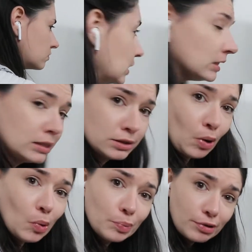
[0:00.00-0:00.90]
It's
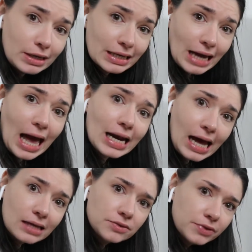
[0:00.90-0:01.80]
so pretty, and it
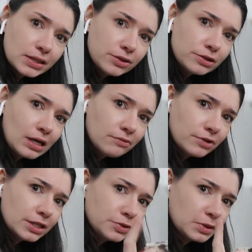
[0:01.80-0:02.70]
has really good
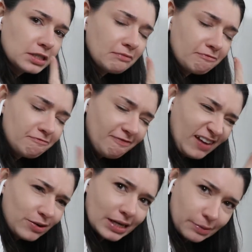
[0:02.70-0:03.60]
coverage, which I'm
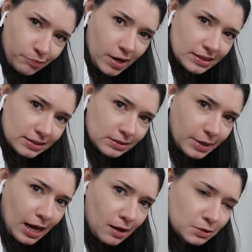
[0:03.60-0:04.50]
very impressed
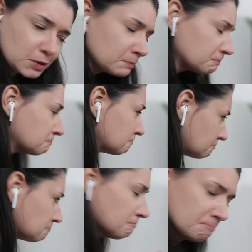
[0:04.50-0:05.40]
about.
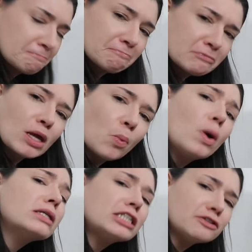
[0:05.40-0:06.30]

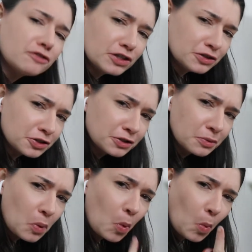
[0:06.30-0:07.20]
Well done,
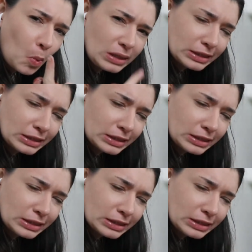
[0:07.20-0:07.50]
Fusion. Well